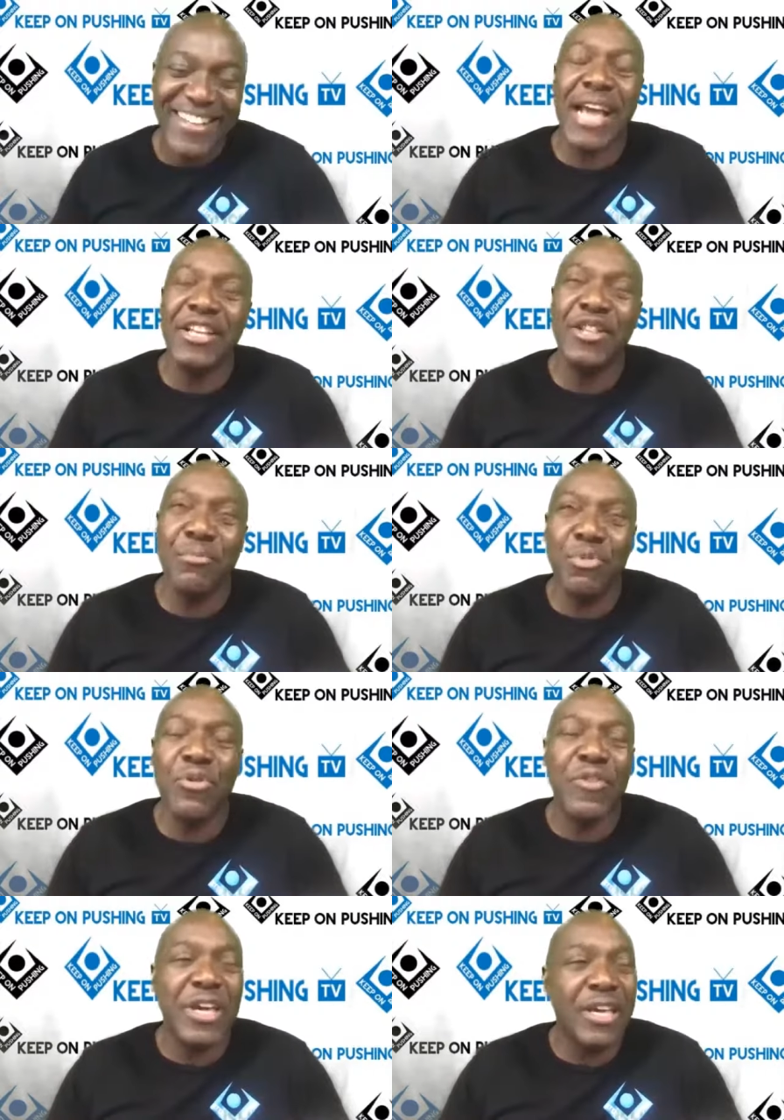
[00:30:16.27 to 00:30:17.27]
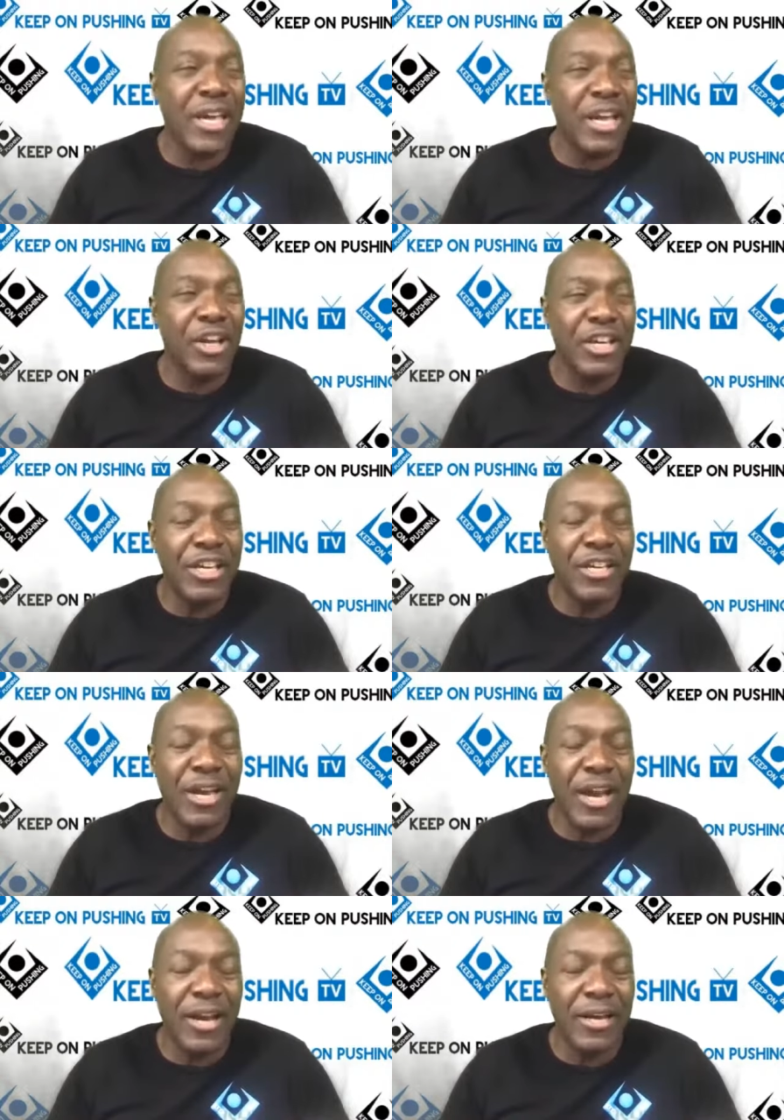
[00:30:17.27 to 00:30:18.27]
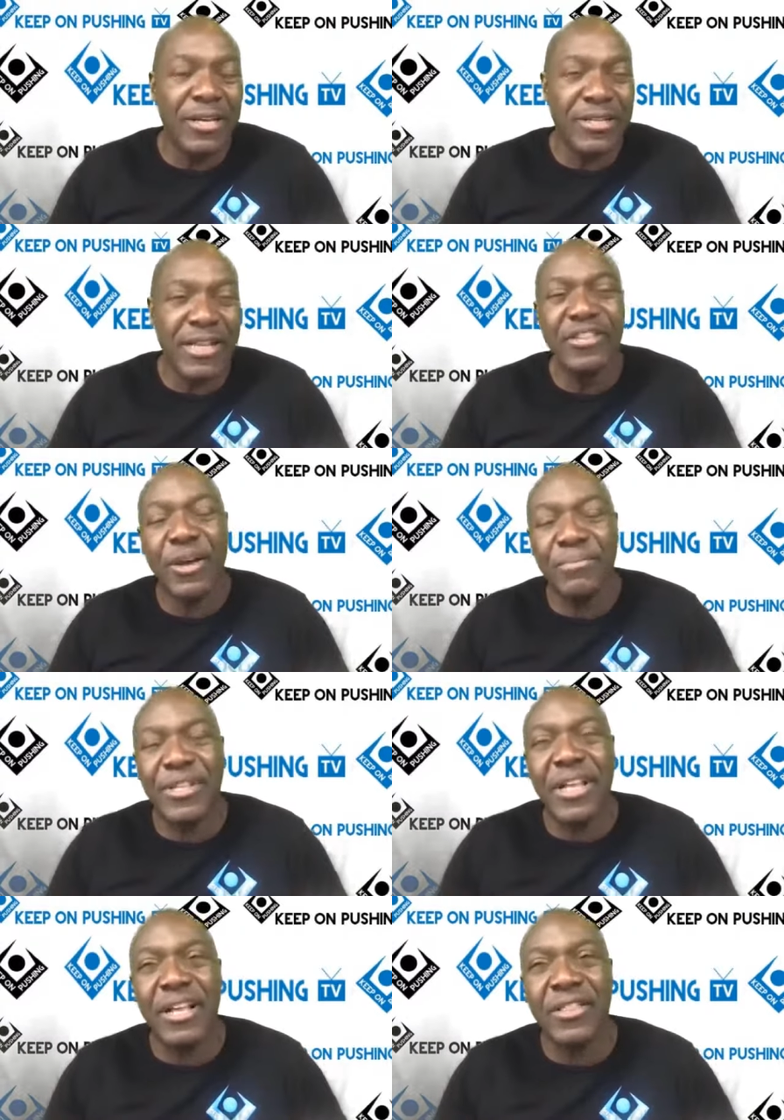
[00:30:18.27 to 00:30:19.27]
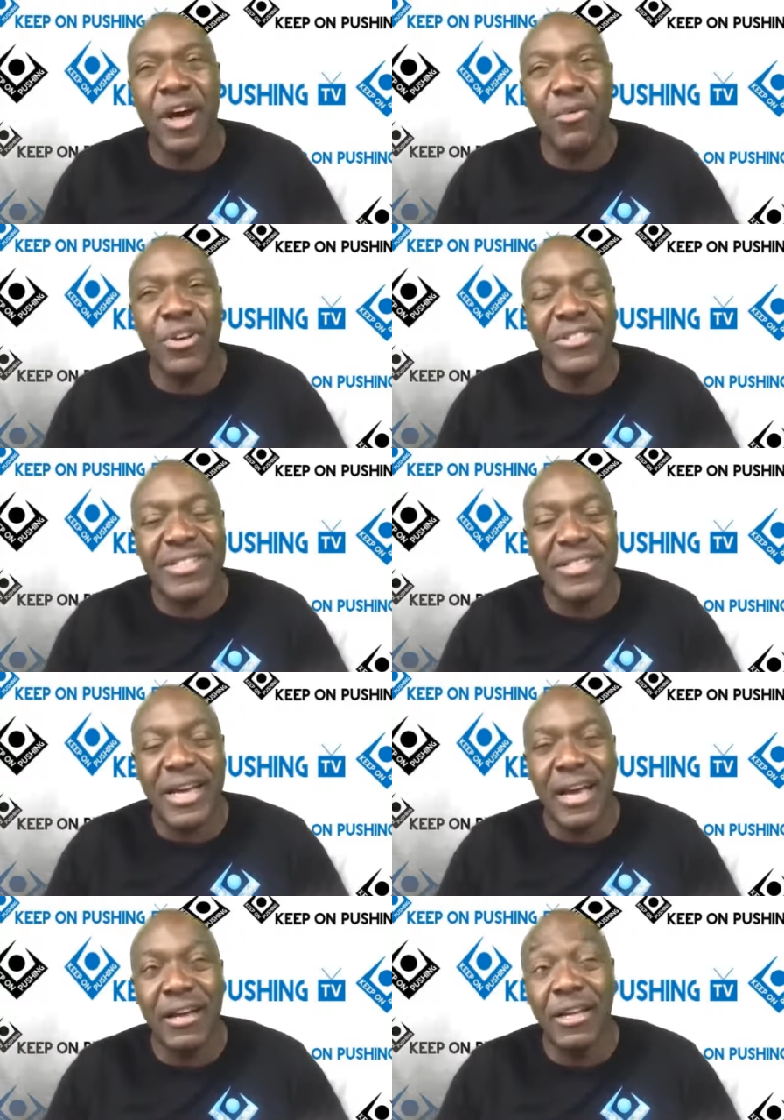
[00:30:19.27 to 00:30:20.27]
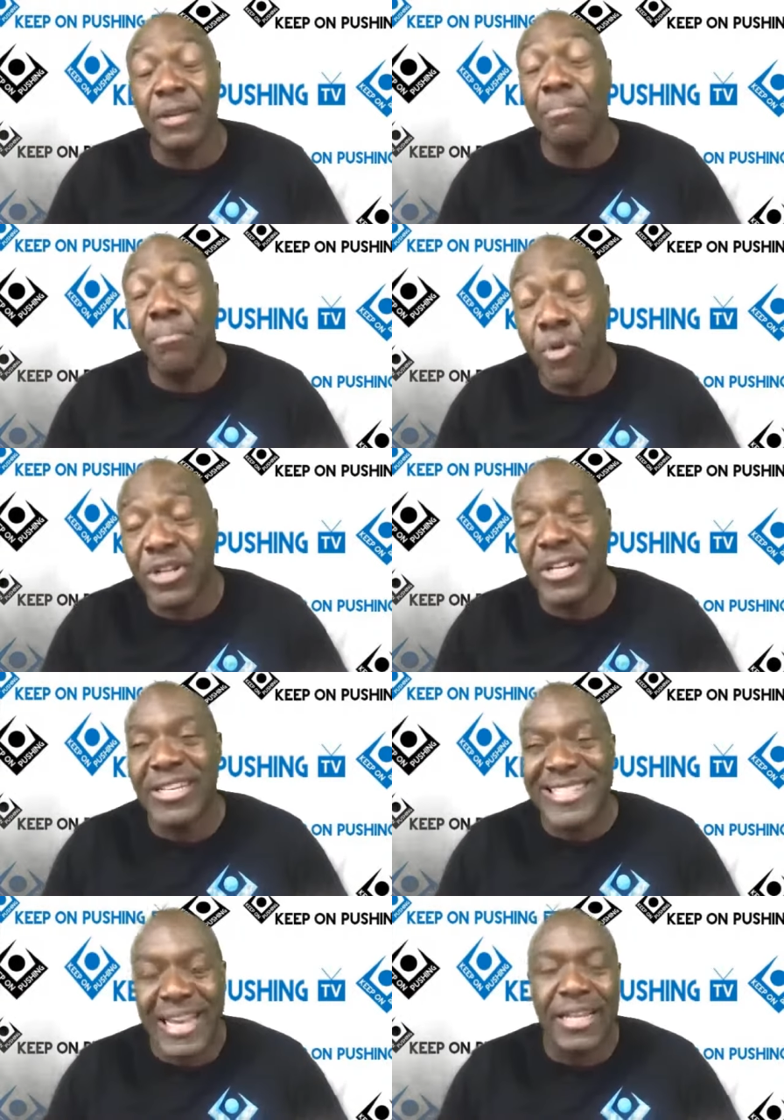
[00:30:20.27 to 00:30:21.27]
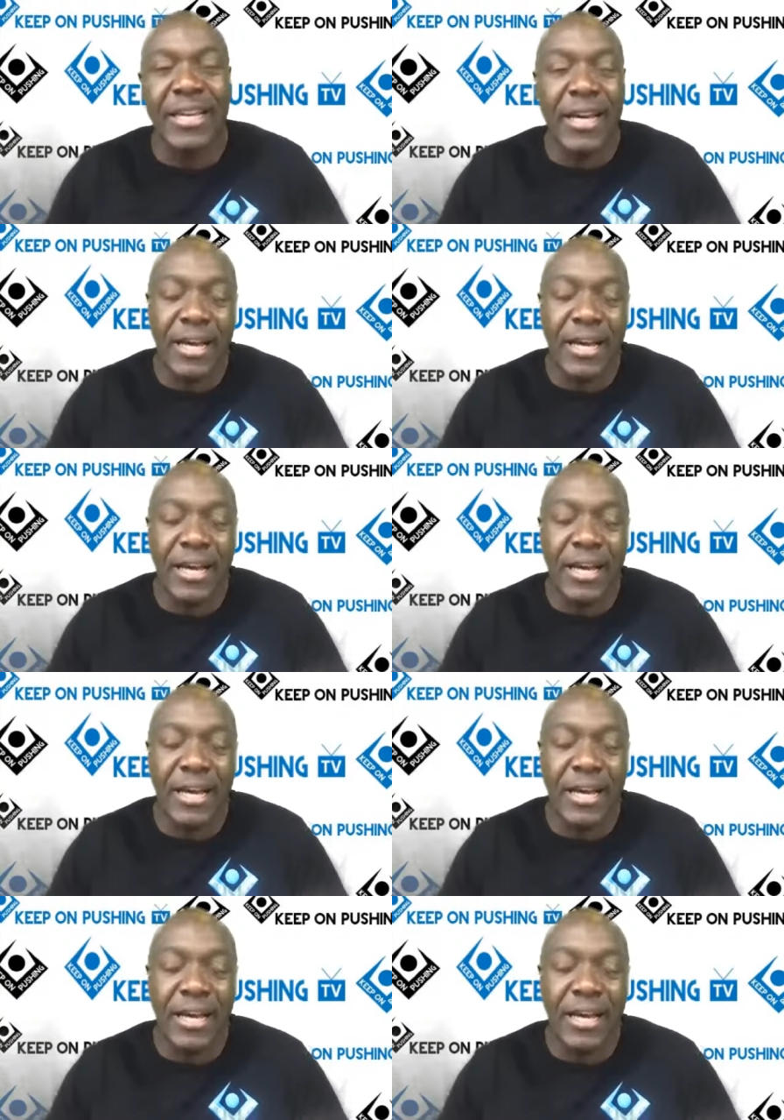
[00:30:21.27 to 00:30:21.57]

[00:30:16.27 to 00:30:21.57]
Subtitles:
and in the movie, he said something that I thought was important, telling.